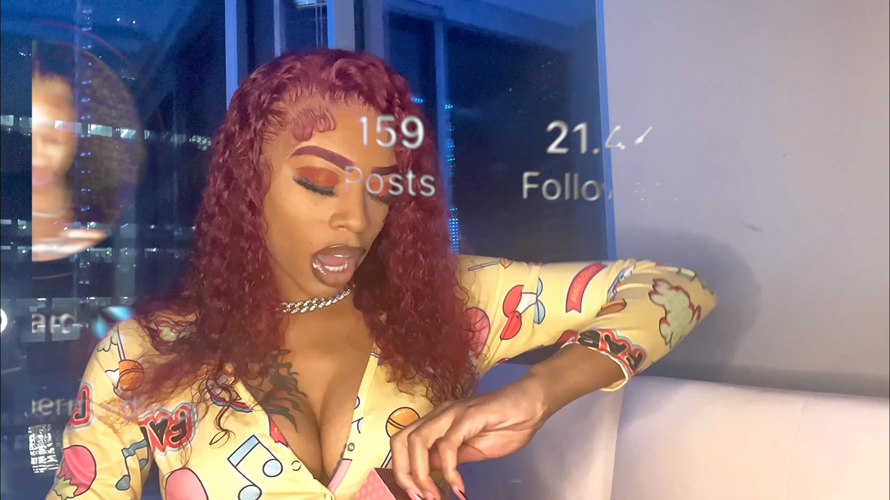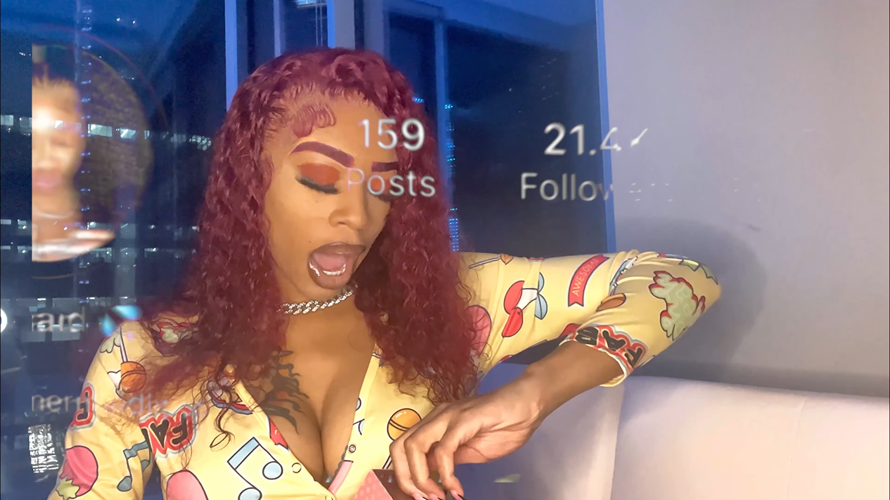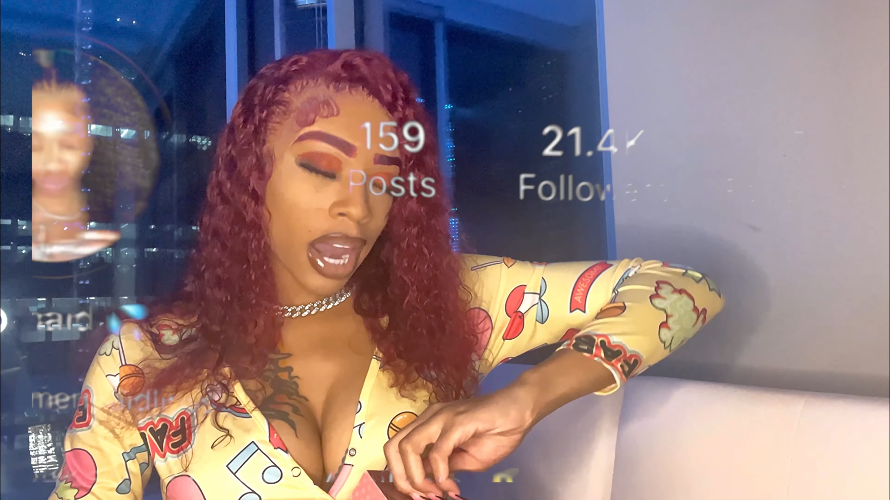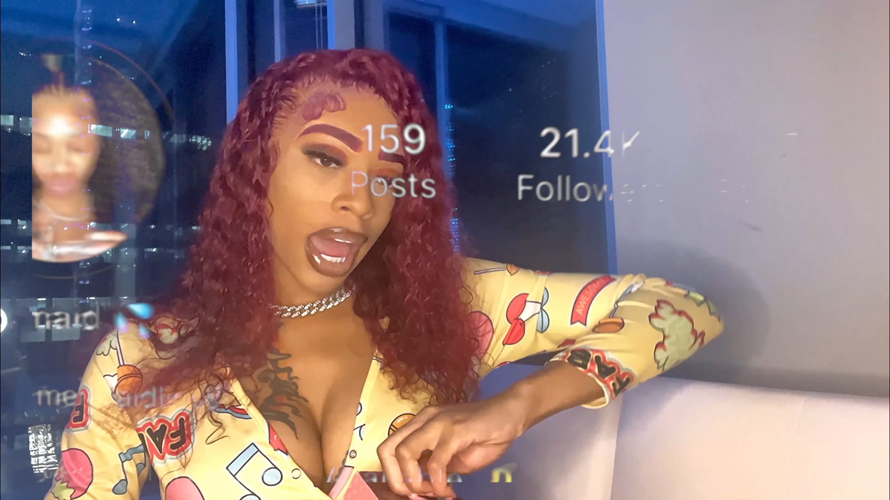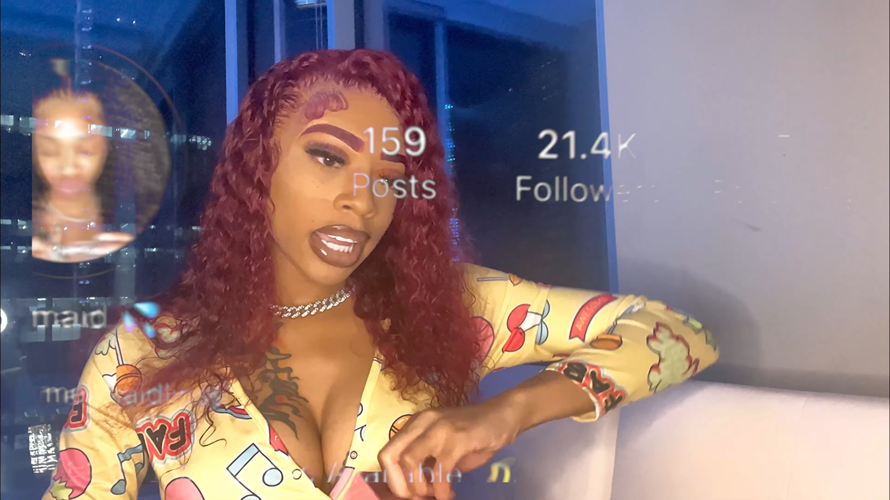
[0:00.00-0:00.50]

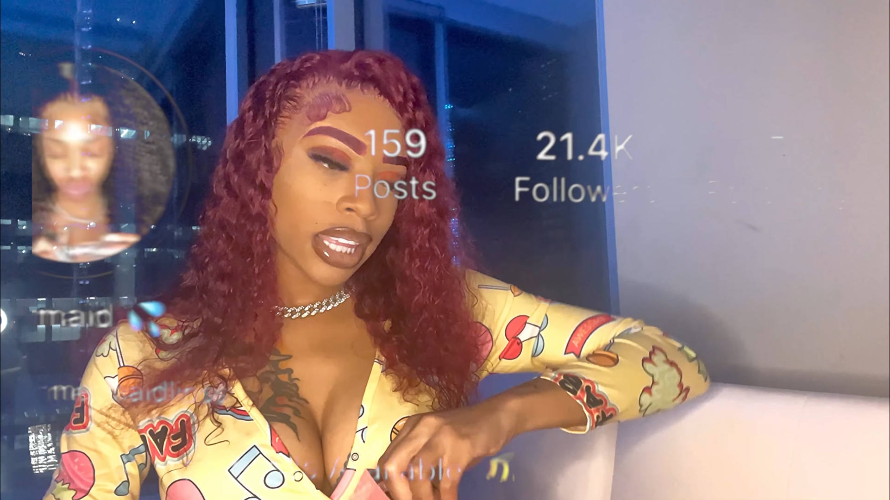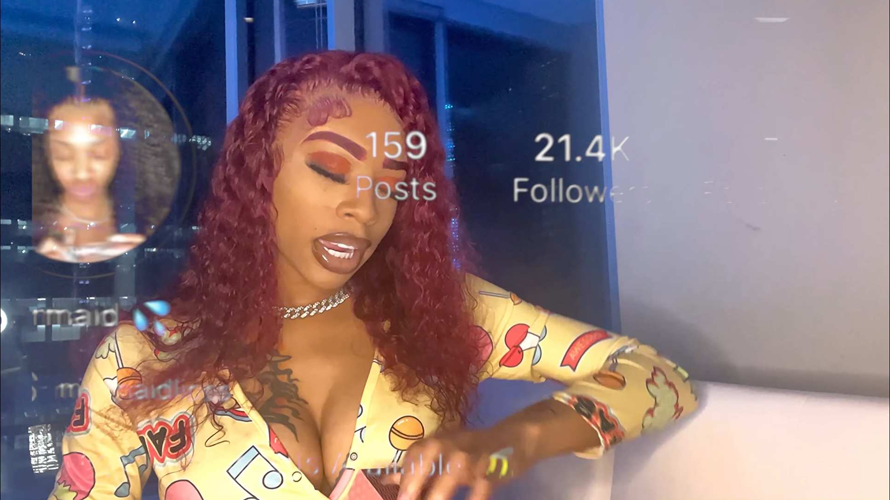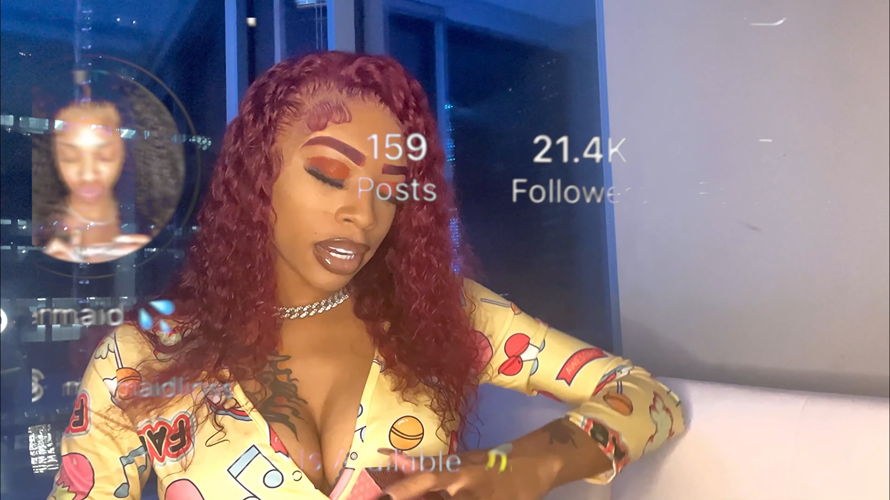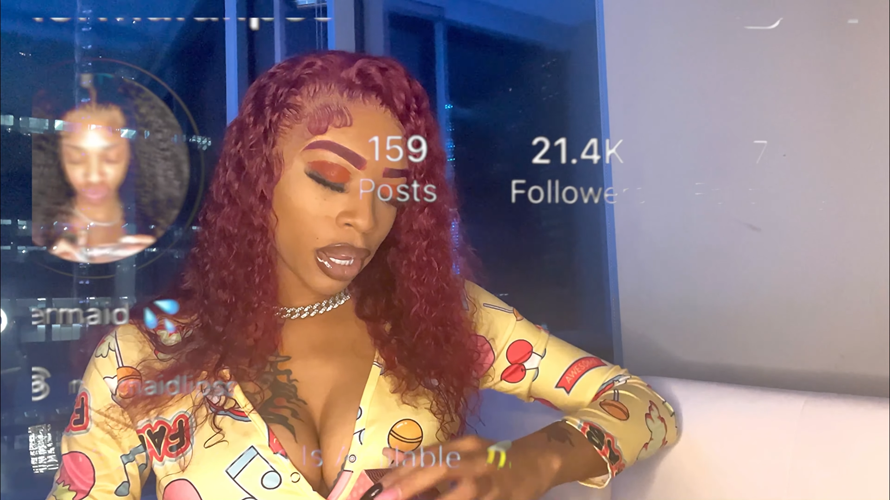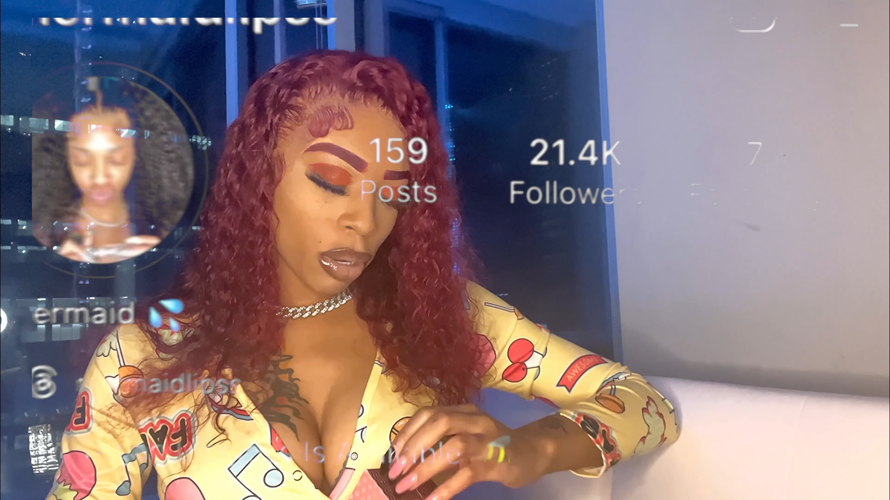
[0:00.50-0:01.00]
I like
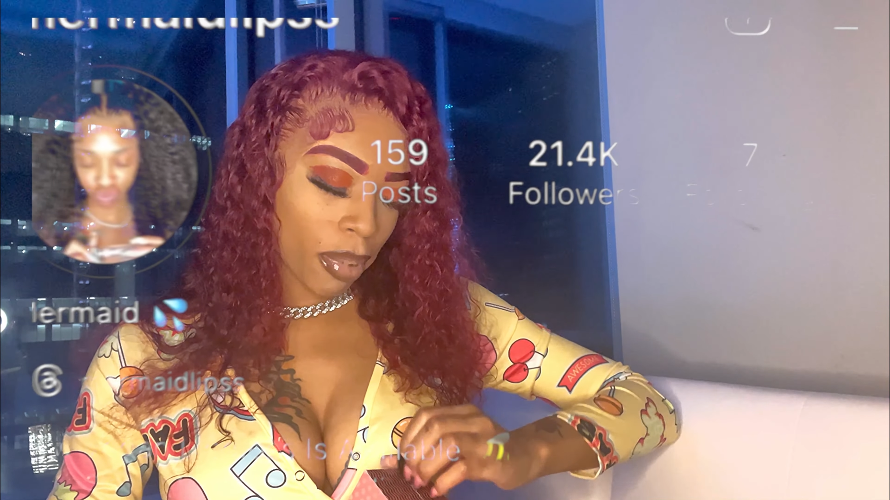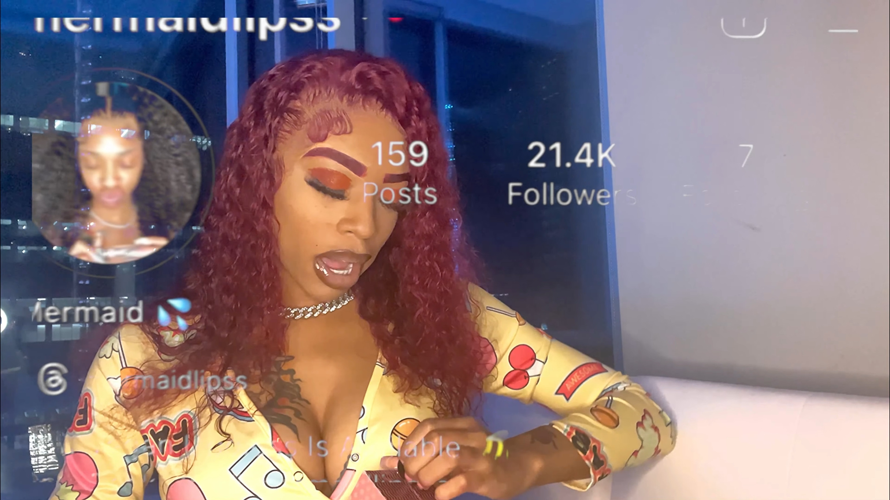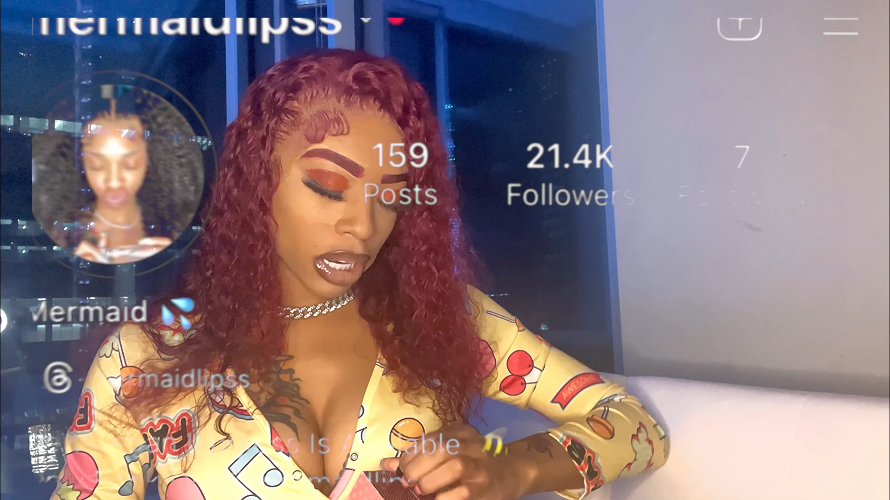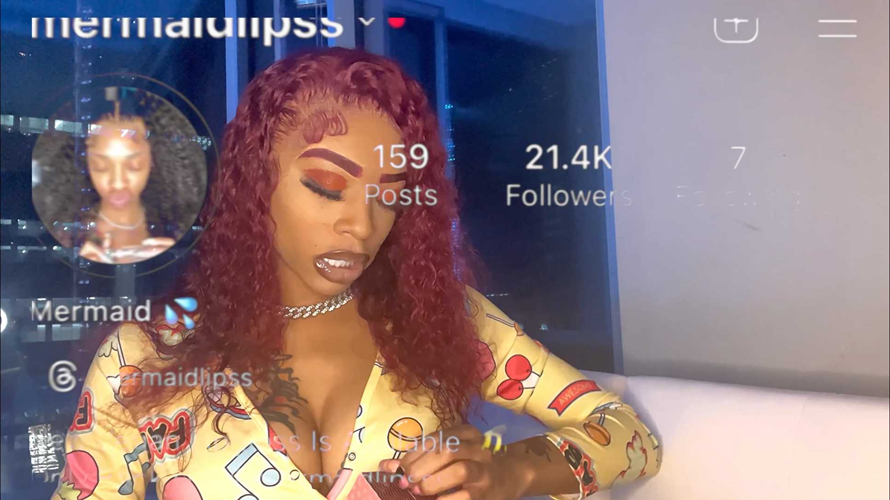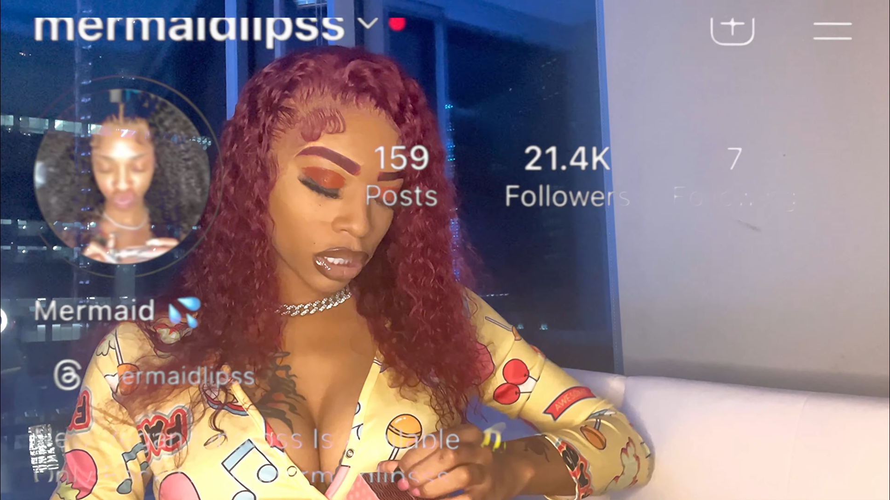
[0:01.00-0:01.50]
that nail
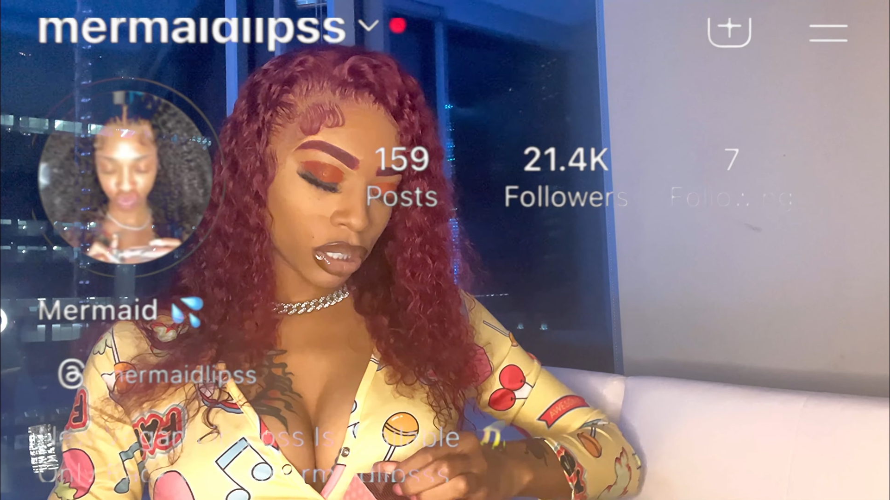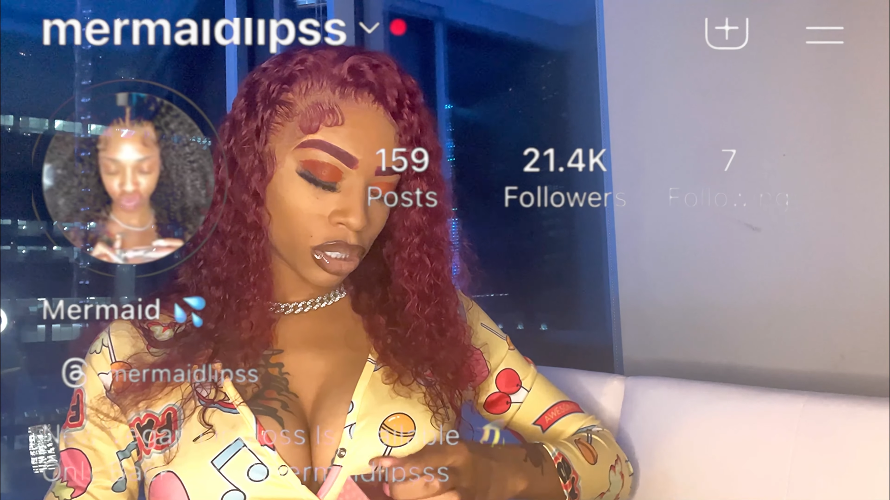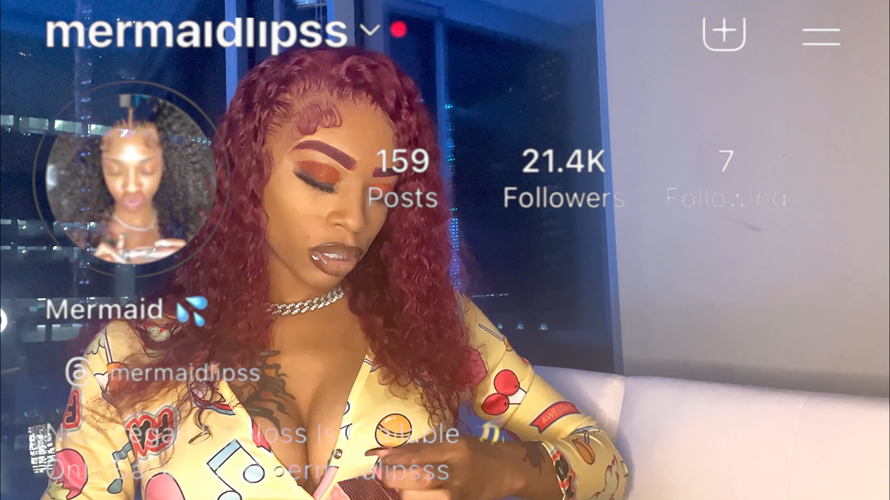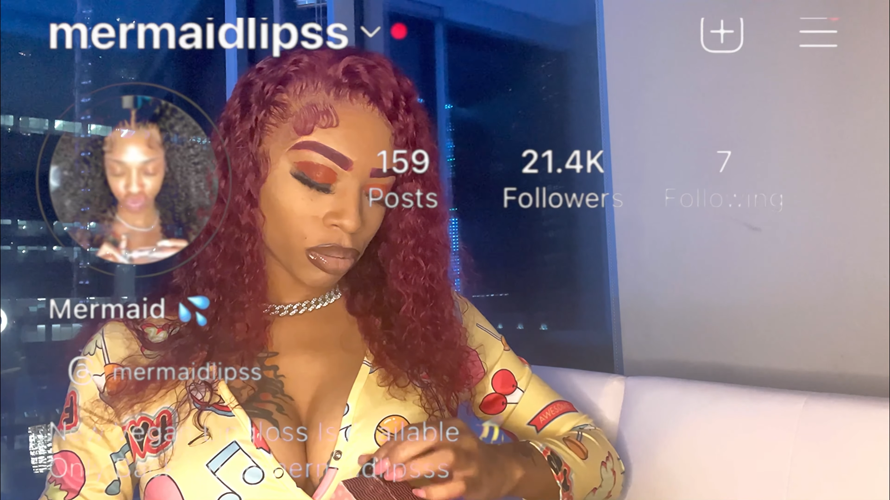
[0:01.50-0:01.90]
polish.